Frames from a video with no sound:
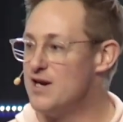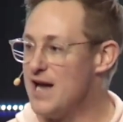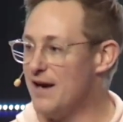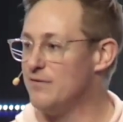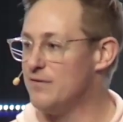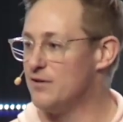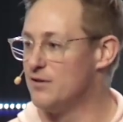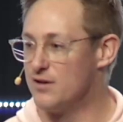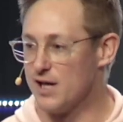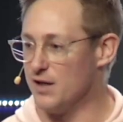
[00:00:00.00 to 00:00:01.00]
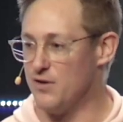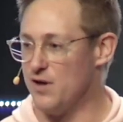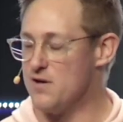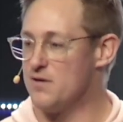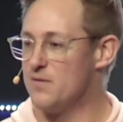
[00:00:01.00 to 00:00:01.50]
ever get
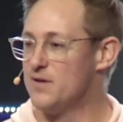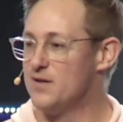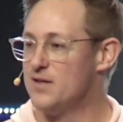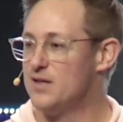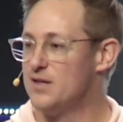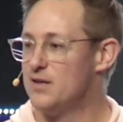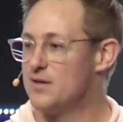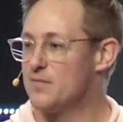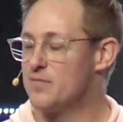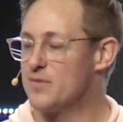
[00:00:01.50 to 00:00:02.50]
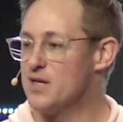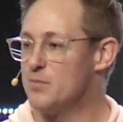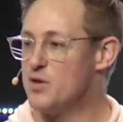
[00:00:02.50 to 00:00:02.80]
there.